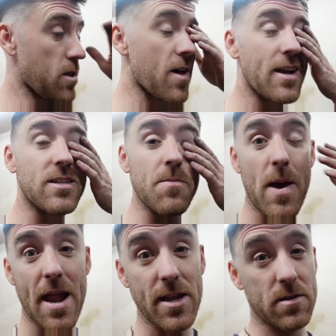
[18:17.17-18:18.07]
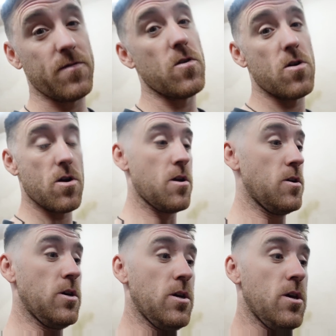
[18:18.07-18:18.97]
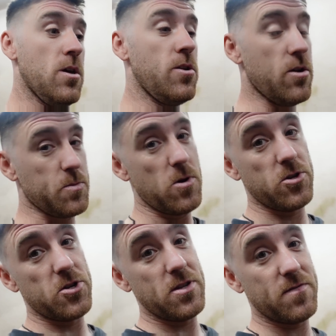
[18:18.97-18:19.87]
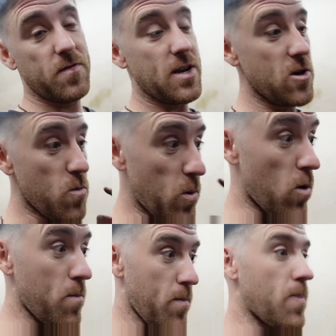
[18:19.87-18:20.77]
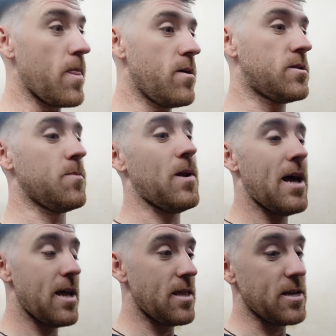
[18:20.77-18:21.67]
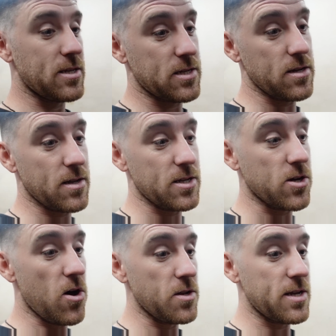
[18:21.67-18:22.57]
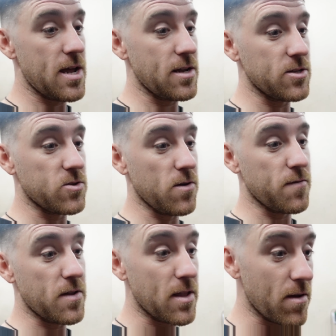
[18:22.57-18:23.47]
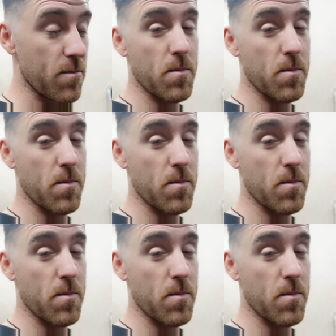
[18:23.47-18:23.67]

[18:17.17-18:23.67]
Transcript: Thanks to Bennett's for not sponsoring this video but supplying this content and stuff, and